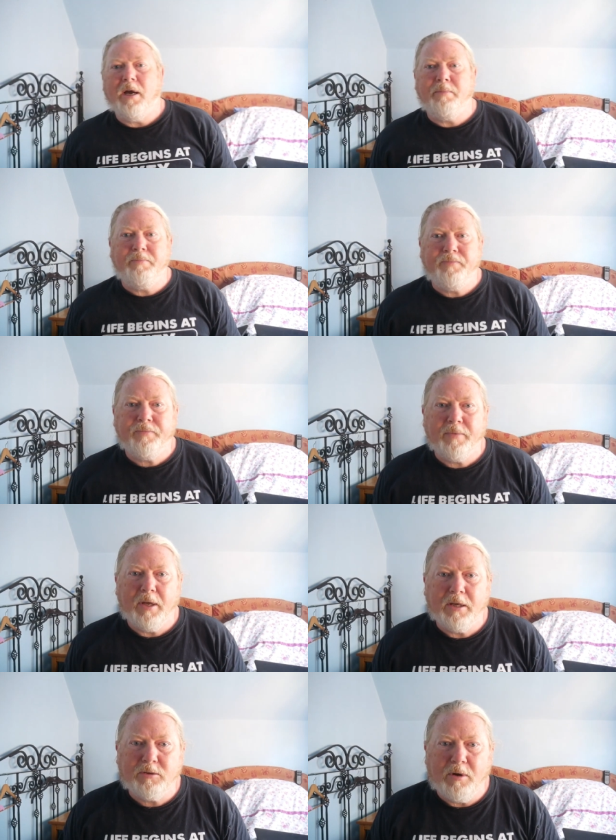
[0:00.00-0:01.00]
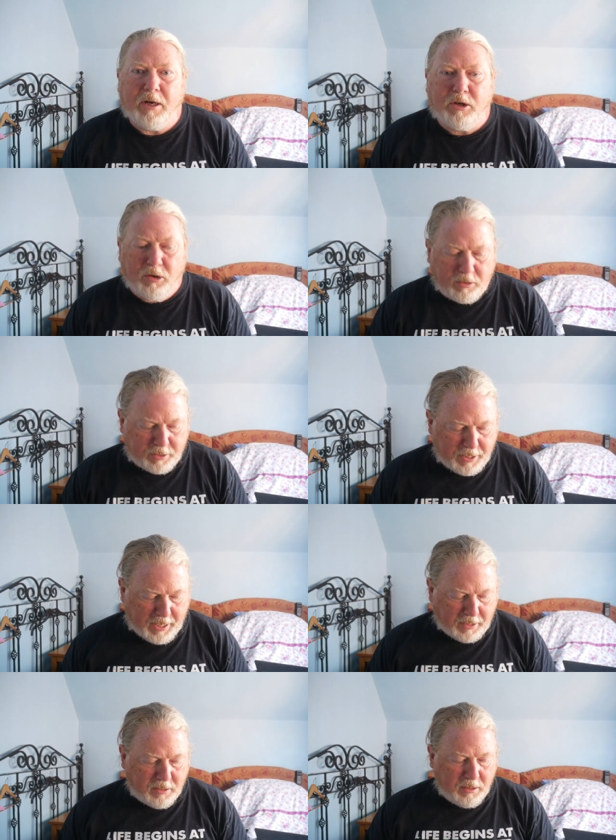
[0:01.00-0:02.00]
um, it's quite a good
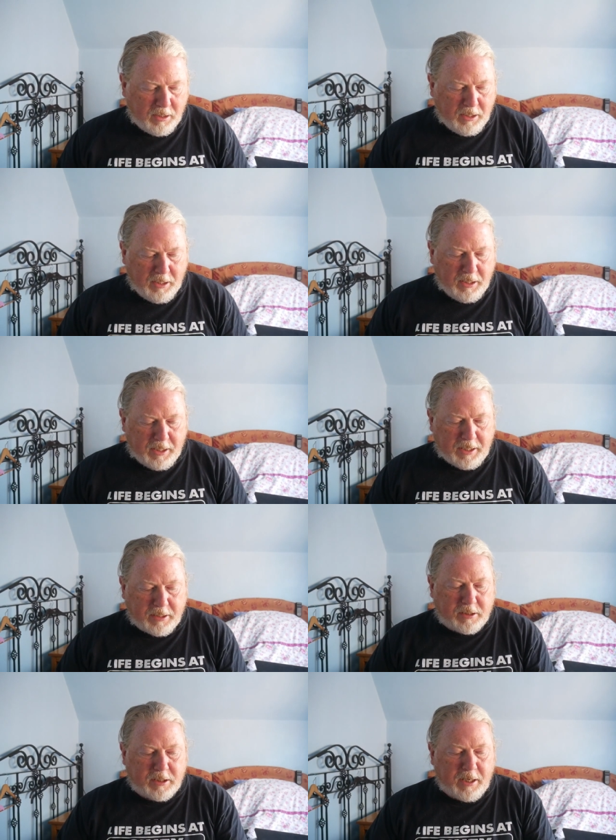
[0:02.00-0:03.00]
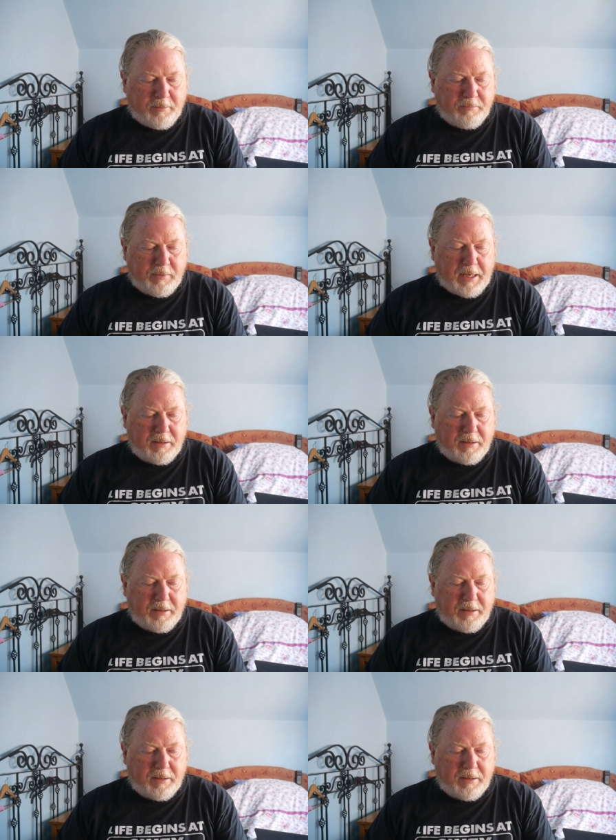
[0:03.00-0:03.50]
thing and it's um,